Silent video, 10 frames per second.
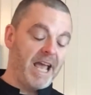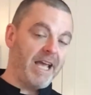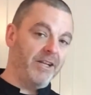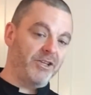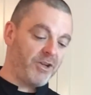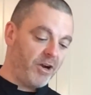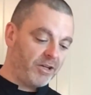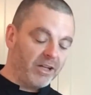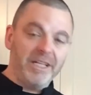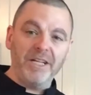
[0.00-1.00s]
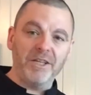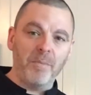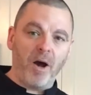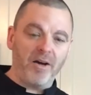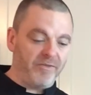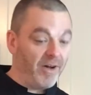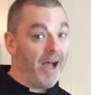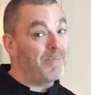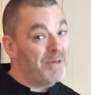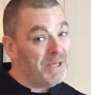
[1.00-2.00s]
And start cleaning them off.
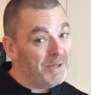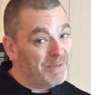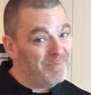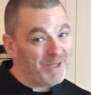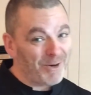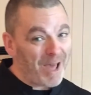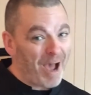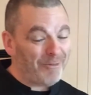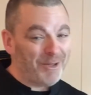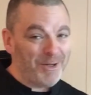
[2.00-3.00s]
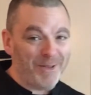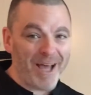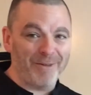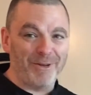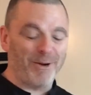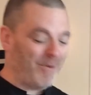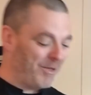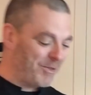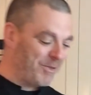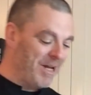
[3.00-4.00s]
I peel them. You don't have to do that if you don't
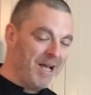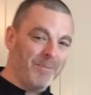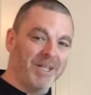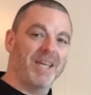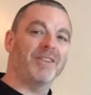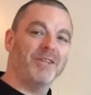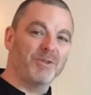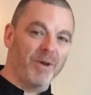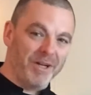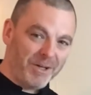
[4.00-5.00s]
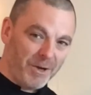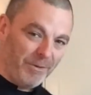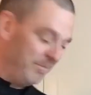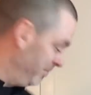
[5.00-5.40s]
want to, but get these ready to go.